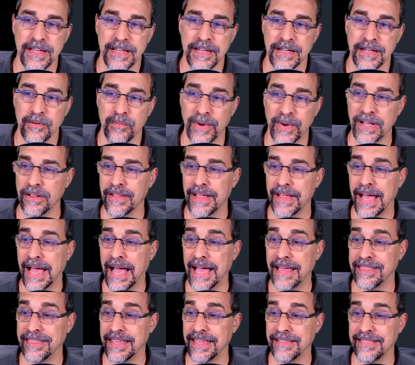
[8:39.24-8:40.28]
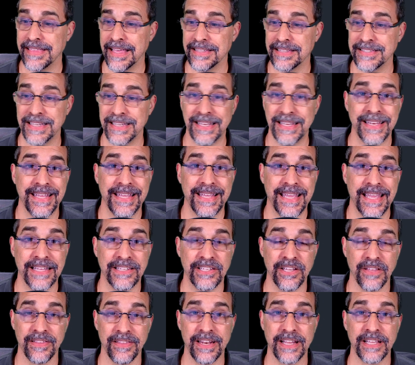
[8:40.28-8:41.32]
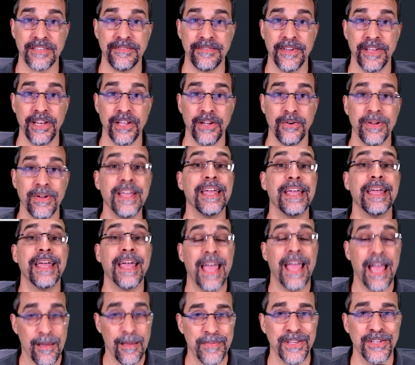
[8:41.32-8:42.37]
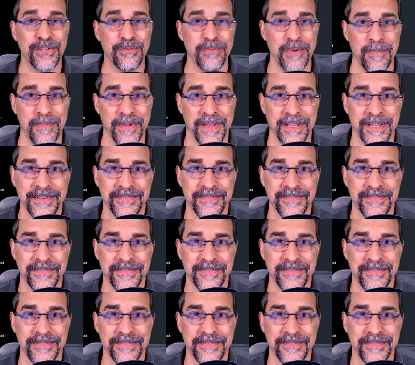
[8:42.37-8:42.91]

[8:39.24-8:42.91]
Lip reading: Well, I think that's it. Until the next video, happy sweeping.